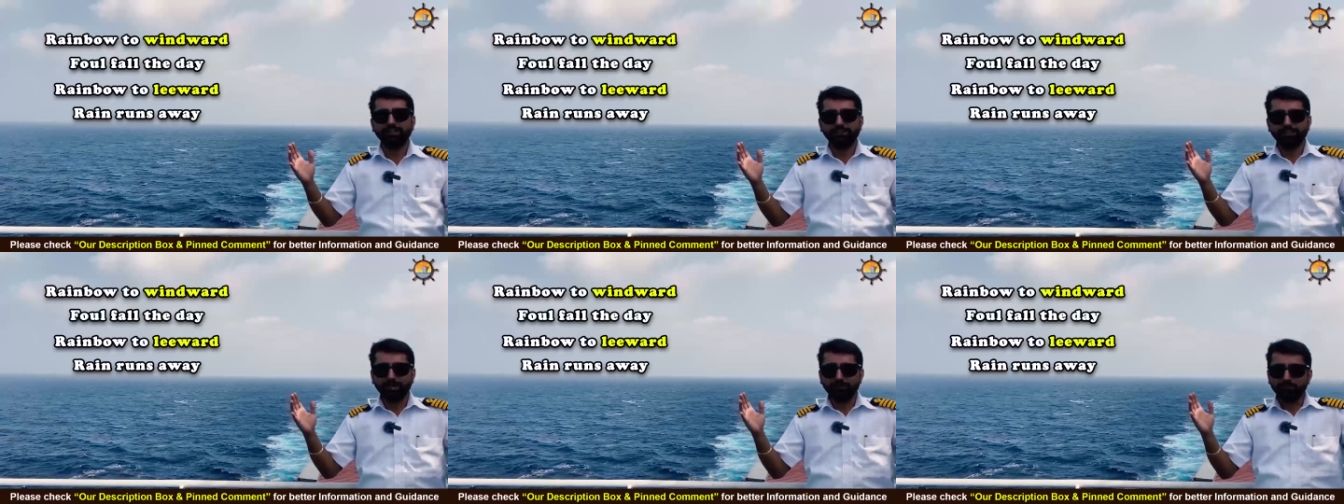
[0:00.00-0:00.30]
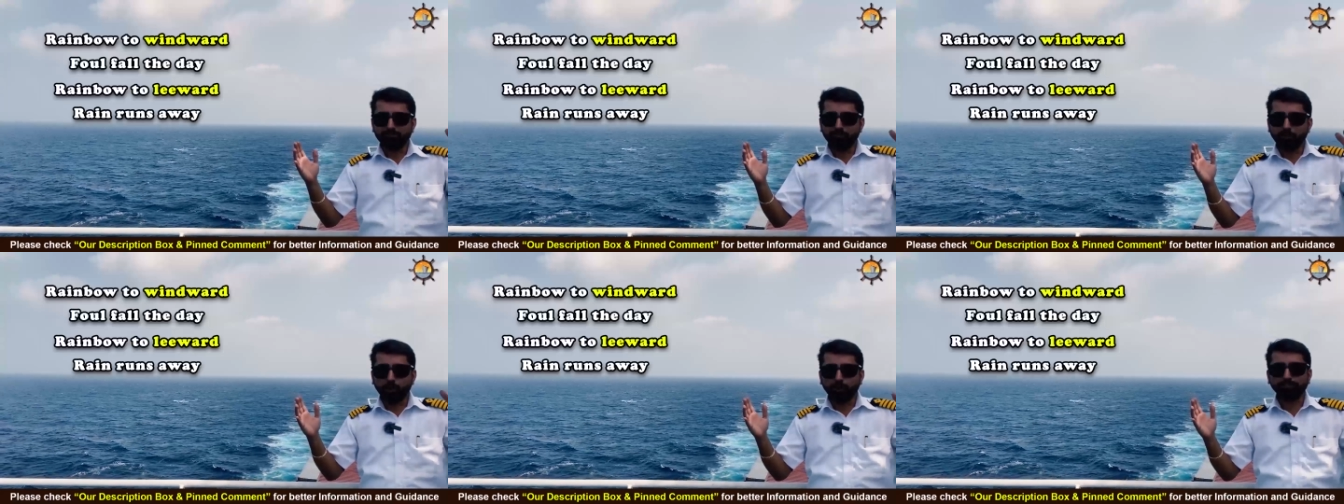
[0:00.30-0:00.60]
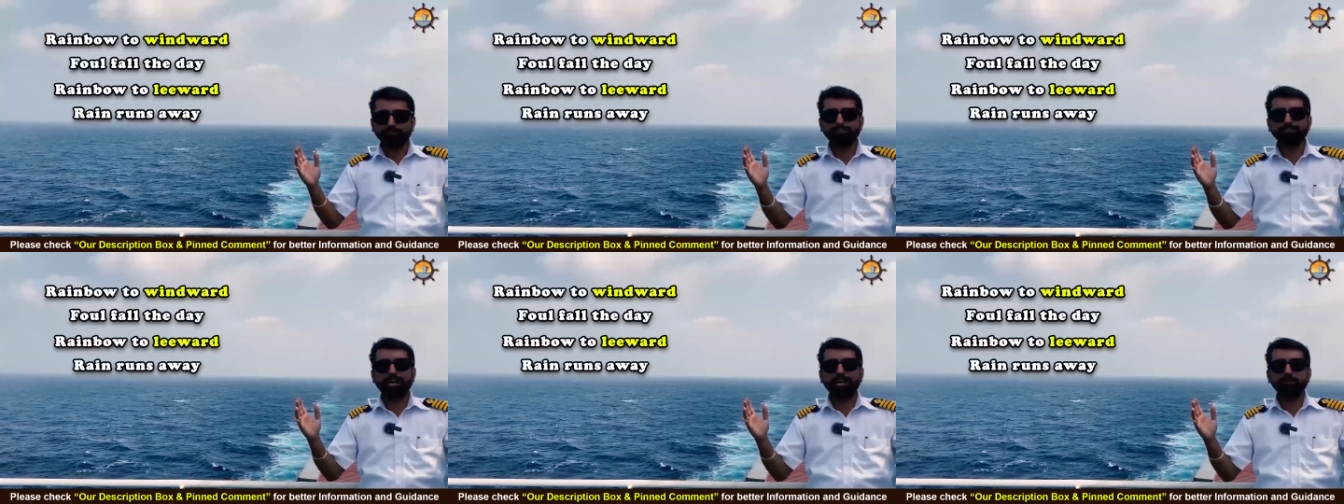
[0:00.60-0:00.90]
then
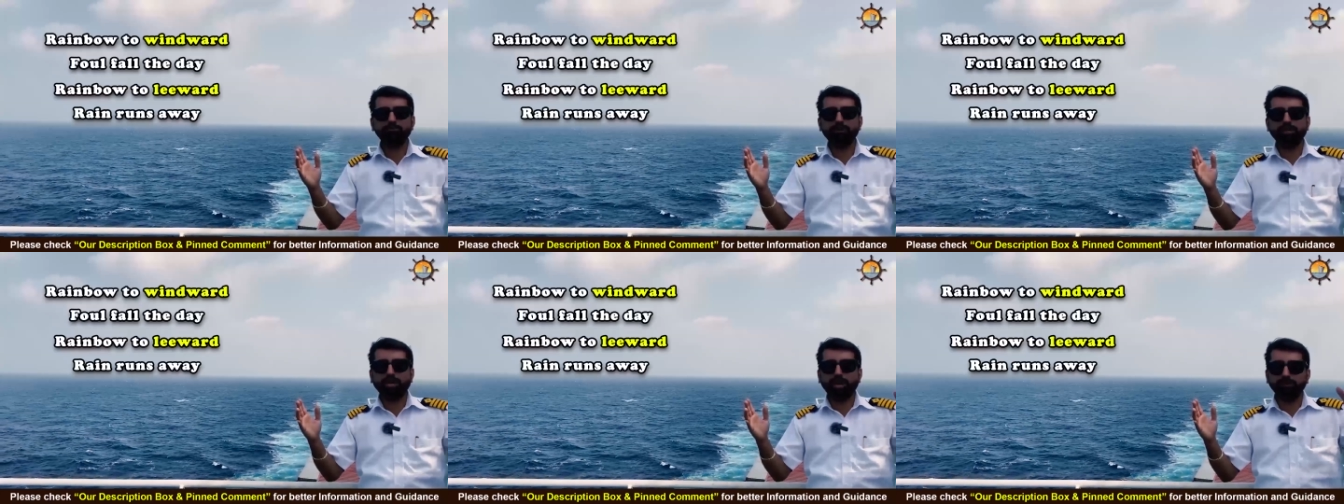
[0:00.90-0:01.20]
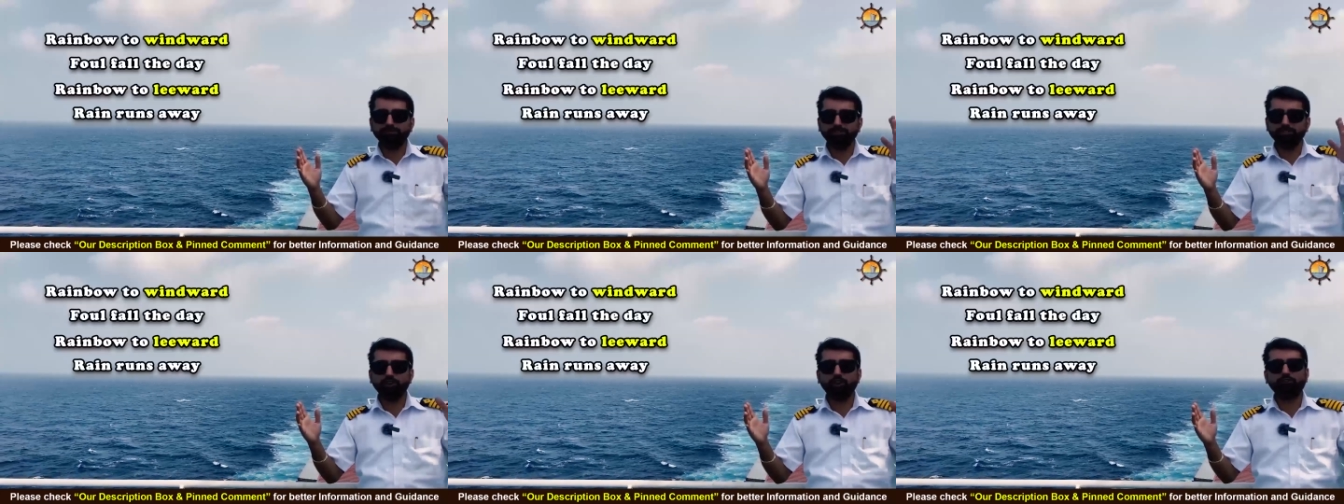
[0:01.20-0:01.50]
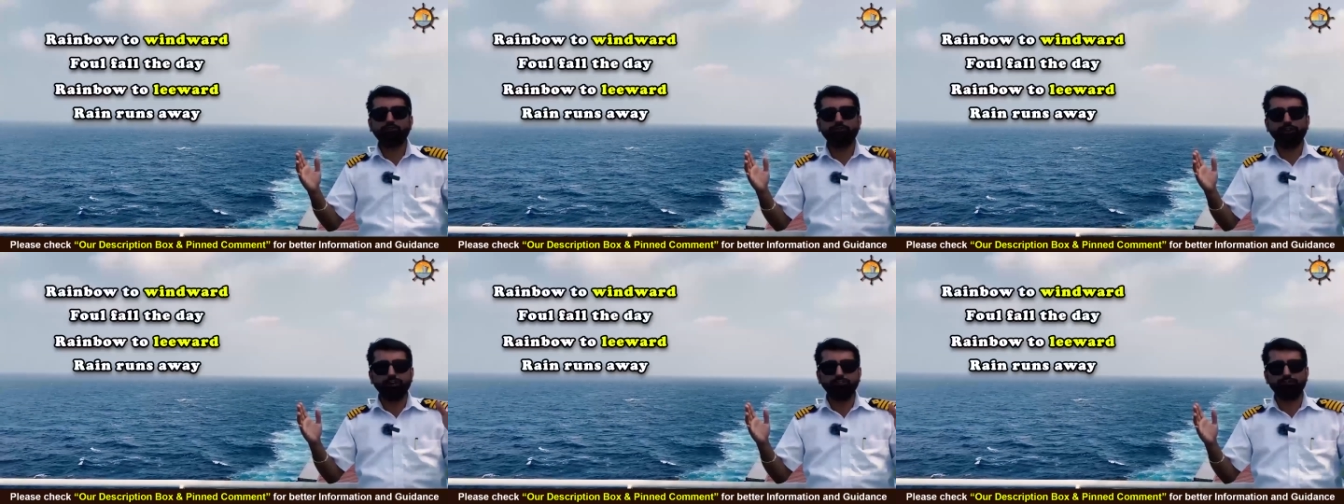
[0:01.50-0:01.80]
port side becomes
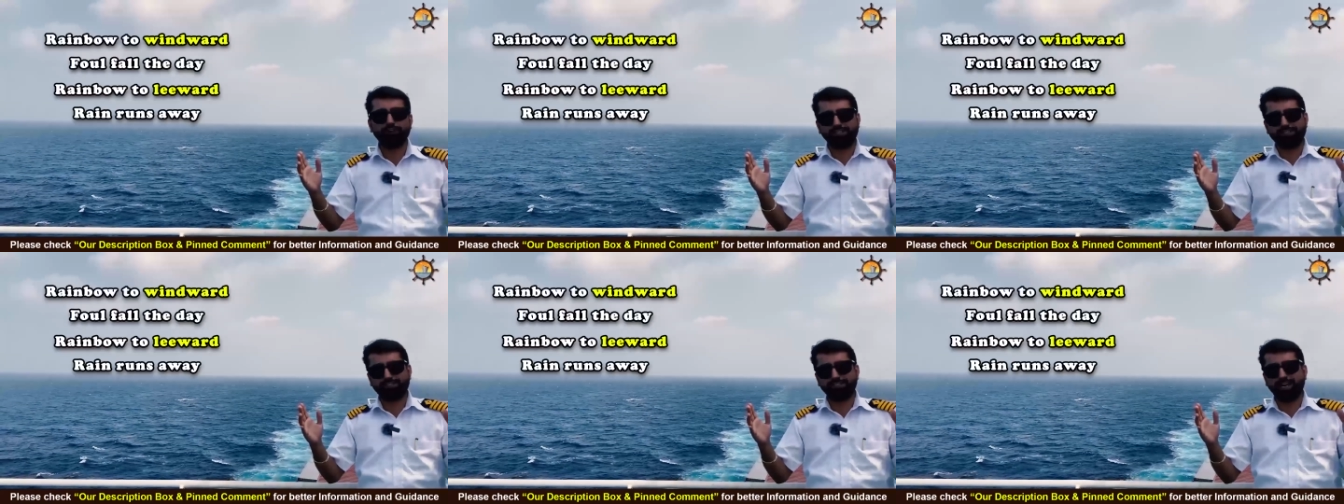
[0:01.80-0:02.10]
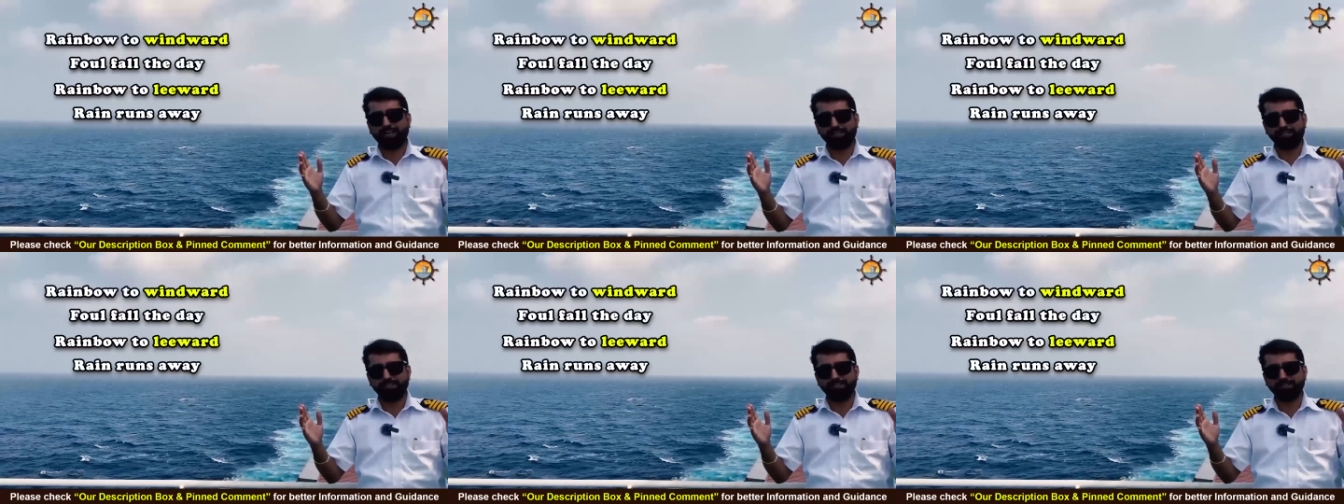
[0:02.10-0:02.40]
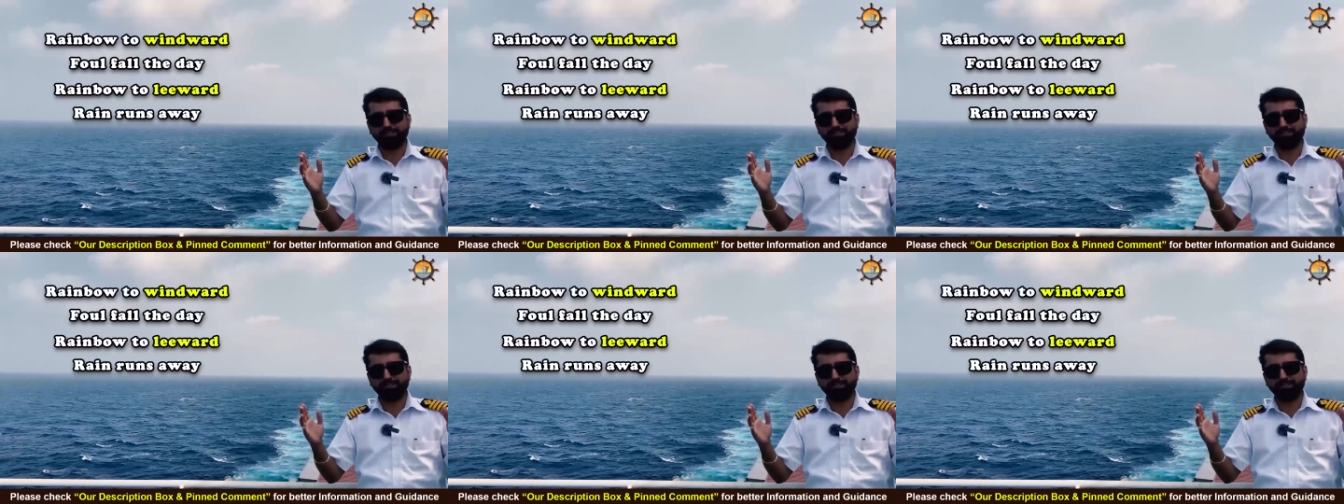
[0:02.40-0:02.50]
your windward side